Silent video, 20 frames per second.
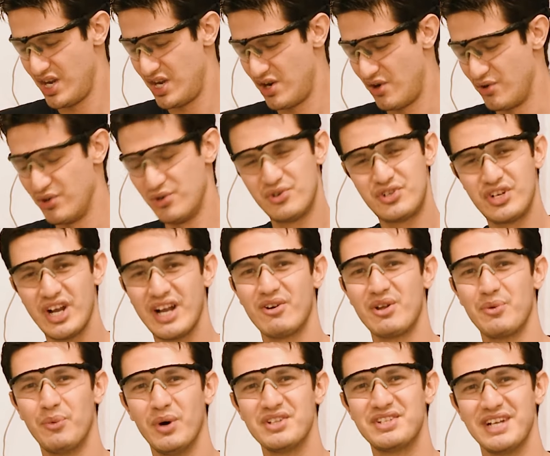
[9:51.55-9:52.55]
you know, you
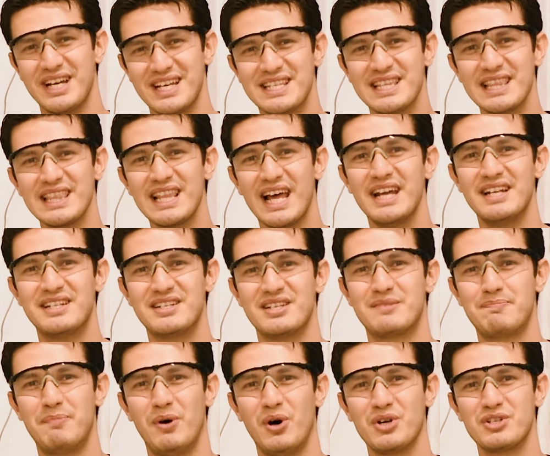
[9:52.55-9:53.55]
generally want it as light
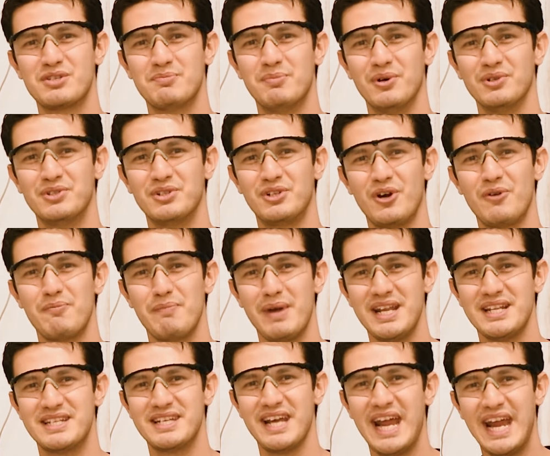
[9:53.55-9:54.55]
as possible to go and
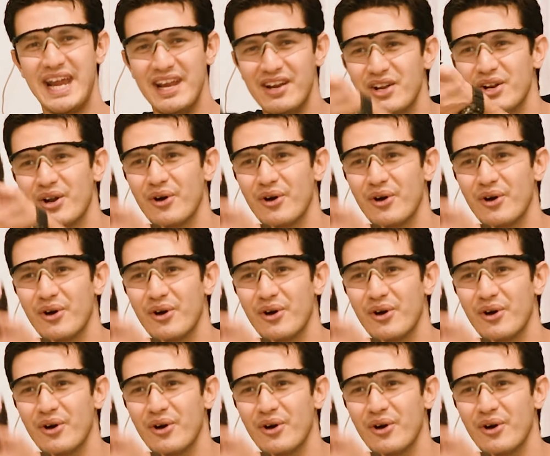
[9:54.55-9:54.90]
maintain,